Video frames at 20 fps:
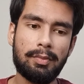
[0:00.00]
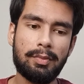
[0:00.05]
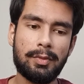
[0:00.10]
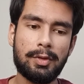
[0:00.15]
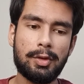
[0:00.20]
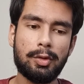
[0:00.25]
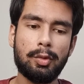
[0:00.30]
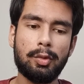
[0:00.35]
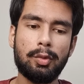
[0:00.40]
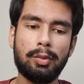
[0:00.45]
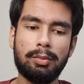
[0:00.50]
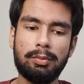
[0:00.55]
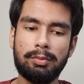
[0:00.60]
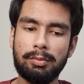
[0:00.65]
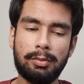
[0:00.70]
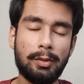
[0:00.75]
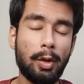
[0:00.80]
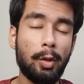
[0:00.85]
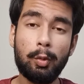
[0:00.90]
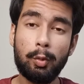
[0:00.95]
So
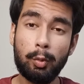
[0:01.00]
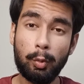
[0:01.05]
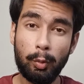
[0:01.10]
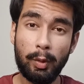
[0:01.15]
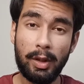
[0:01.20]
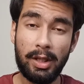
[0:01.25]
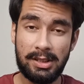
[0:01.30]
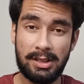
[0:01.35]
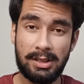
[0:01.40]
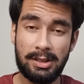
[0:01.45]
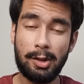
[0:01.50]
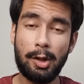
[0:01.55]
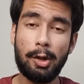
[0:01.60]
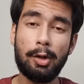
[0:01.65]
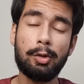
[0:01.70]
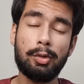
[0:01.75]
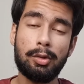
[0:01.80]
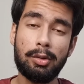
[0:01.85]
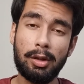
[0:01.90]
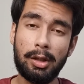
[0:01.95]
don't waste your
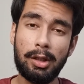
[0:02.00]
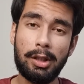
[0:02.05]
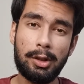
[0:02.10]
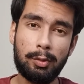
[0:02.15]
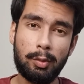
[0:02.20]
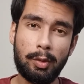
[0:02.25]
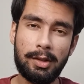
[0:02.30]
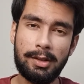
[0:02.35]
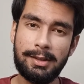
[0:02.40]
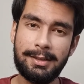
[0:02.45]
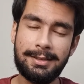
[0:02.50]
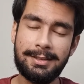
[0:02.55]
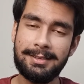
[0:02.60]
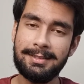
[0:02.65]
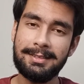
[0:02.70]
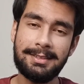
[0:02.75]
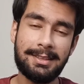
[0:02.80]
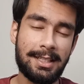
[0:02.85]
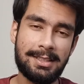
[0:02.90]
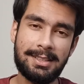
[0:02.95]
early
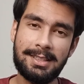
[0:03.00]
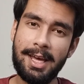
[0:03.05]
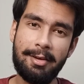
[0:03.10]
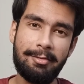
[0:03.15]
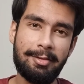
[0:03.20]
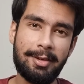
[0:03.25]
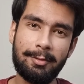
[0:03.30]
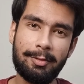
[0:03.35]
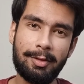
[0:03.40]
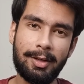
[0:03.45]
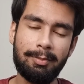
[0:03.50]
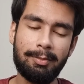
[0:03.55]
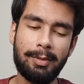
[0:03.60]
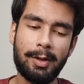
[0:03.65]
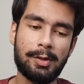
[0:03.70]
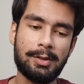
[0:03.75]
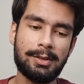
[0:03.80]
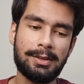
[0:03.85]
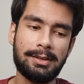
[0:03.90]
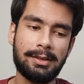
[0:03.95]
20s just having fun
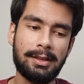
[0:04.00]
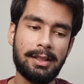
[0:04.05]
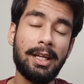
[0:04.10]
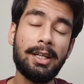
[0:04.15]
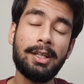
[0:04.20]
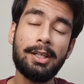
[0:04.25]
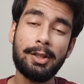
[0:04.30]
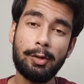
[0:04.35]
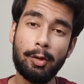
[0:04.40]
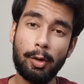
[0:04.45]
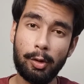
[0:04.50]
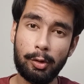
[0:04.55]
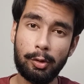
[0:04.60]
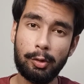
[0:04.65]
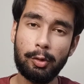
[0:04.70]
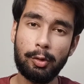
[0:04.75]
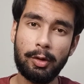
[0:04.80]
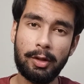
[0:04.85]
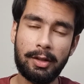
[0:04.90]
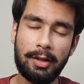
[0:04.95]
because later you're going
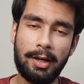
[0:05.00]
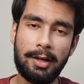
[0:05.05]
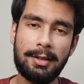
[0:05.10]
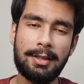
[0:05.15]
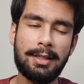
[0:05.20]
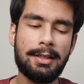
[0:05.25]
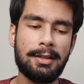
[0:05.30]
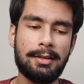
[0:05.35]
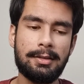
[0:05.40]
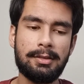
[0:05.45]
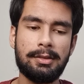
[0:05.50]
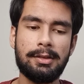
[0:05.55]
to regret it.